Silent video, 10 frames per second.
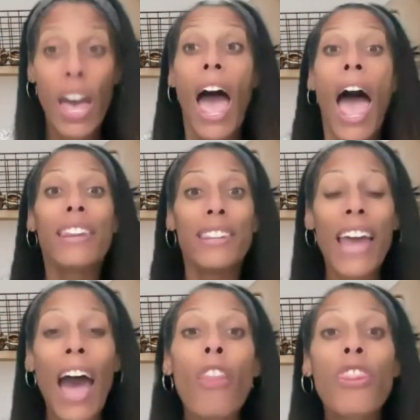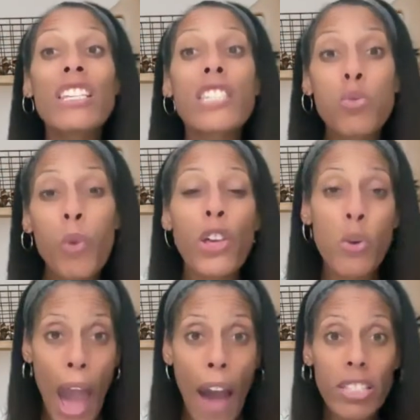And now this is where you
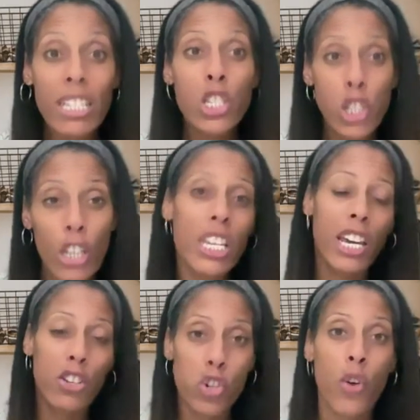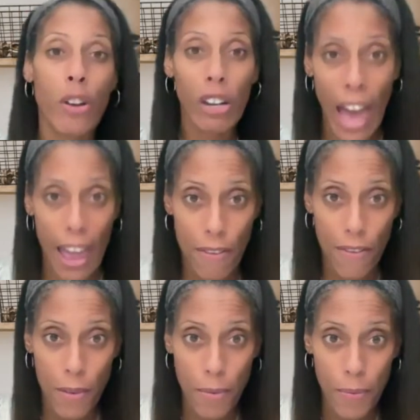actually start to enjoy your life.
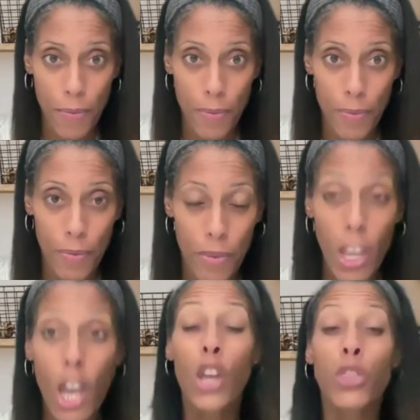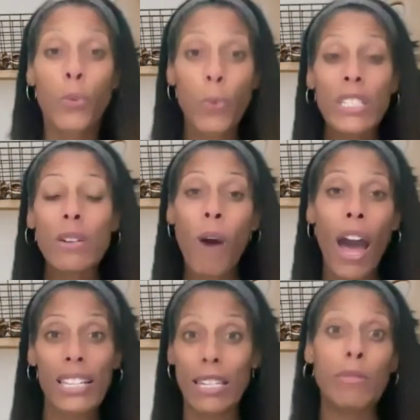The reason why
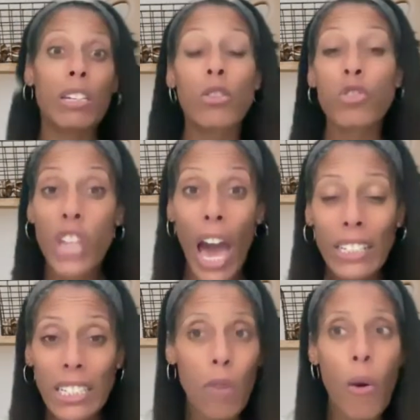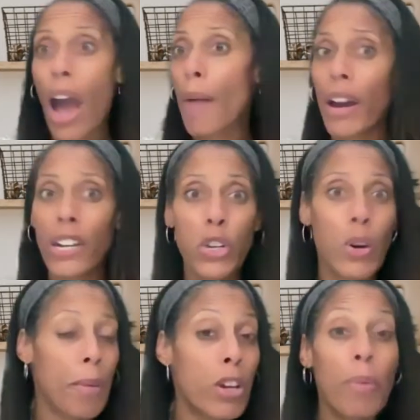it seems a little challenging, like, well, how am I going to do
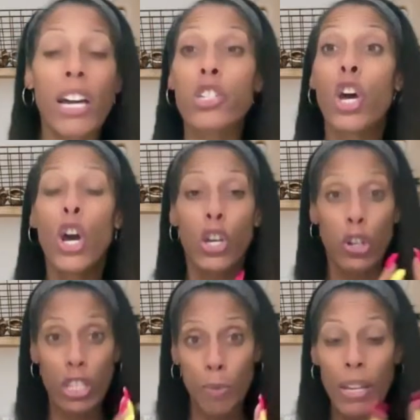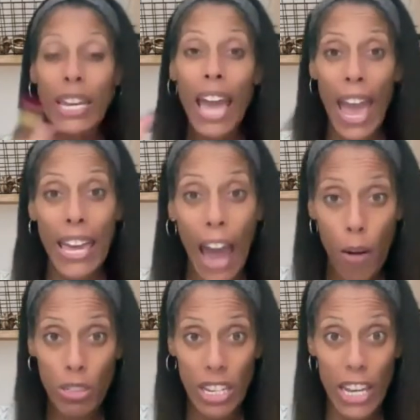it? Because you're spending 8
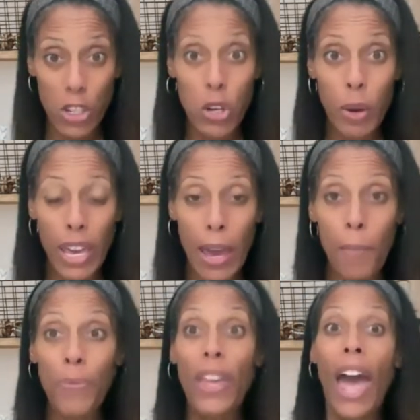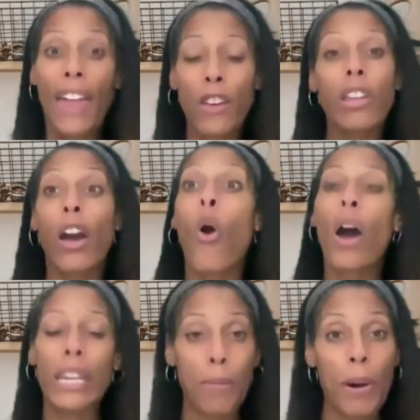hours a day doing it. And then you're like, oh, I
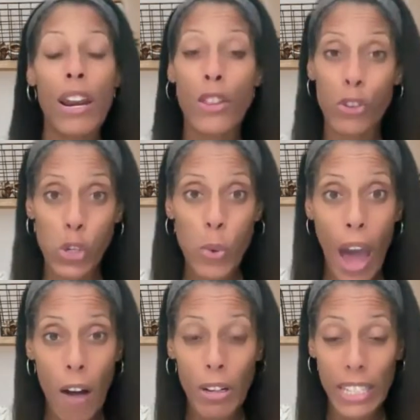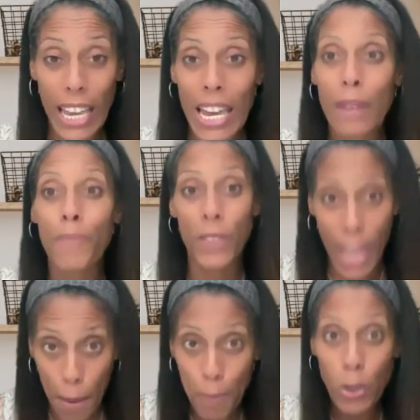need to put another 2 hours in.
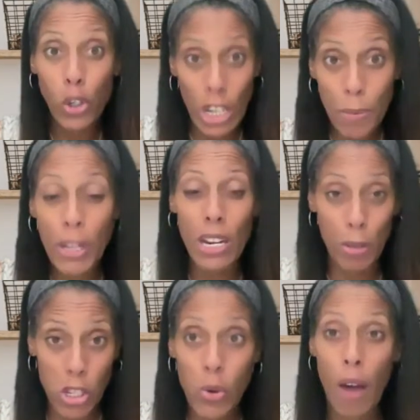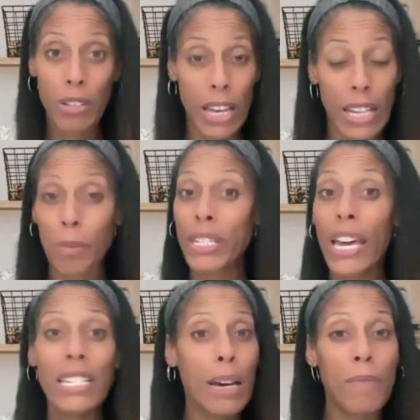Yep, you do need to put another 2 hours in. Because I'm going to tell
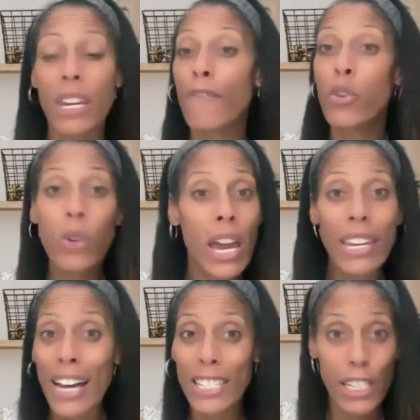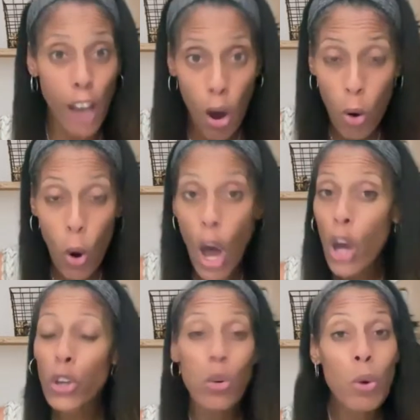you something. If you cannot sow,
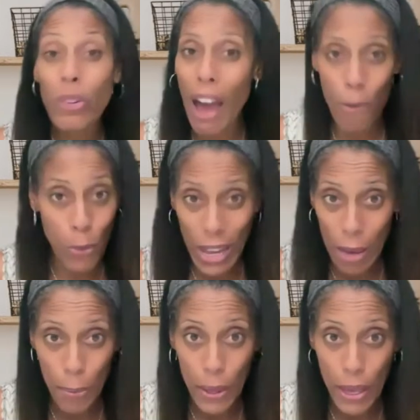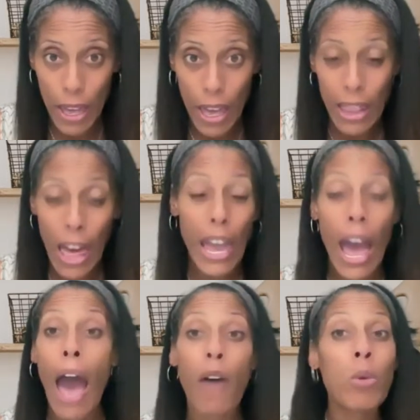you will not reap. Like,
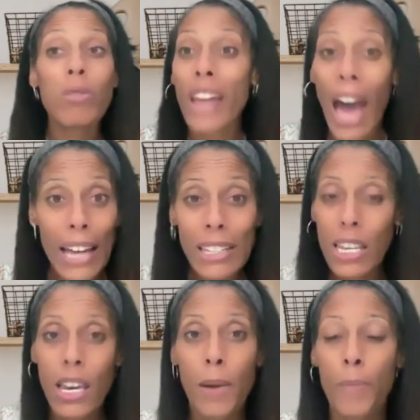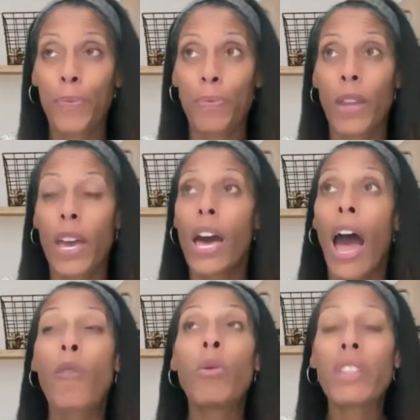I will not
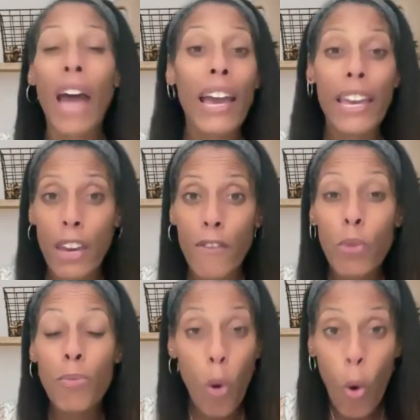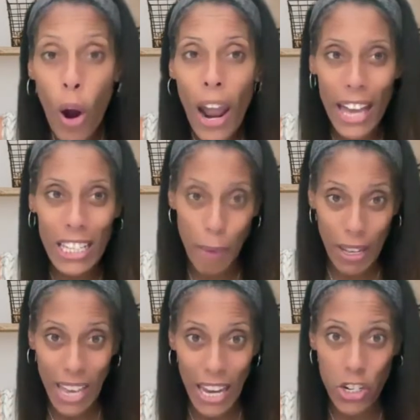give you poor
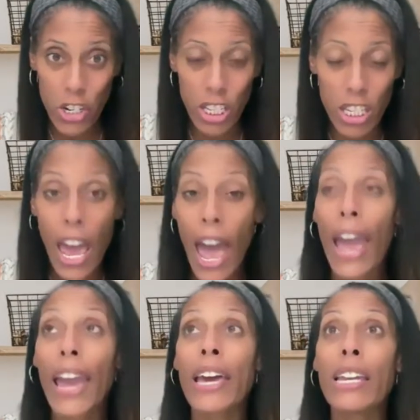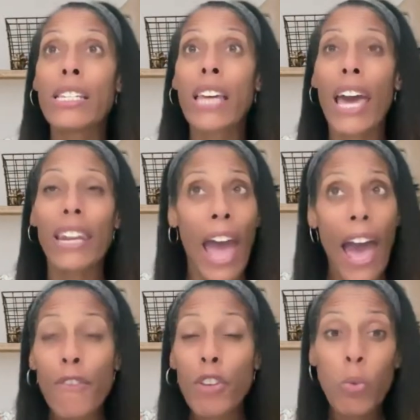expectations and
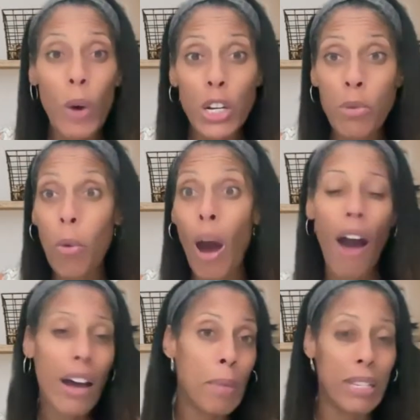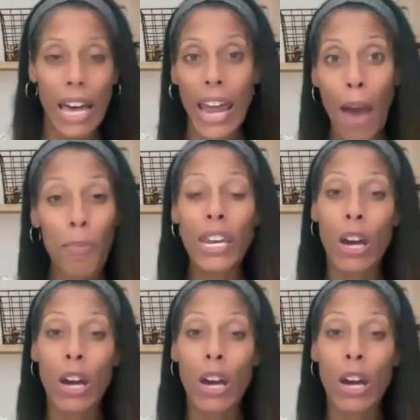have you wondering, well, how come it's not happening